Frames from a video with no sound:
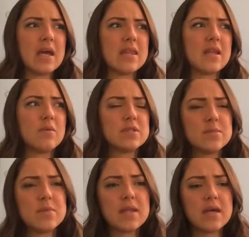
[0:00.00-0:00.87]
and then I went
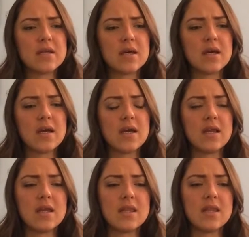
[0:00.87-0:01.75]
to bed that
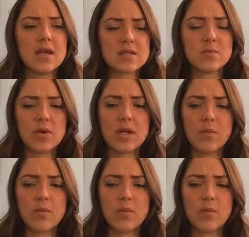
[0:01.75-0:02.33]
night and the next morning